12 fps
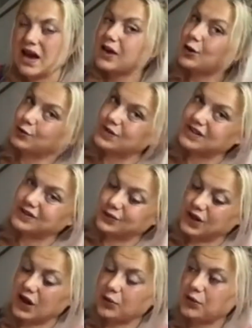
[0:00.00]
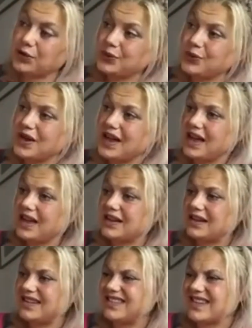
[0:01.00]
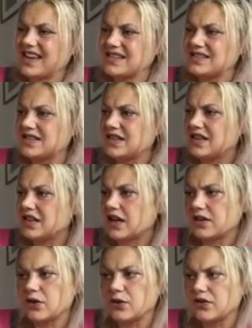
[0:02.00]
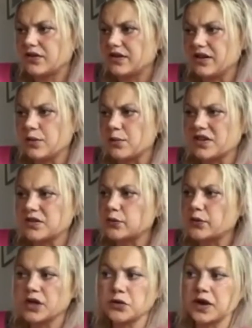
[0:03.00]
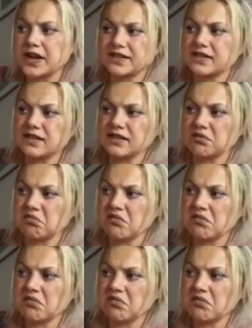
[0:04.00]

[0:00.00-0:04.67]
I hope this will help you, and as I see it, I don't see them as re-cracked.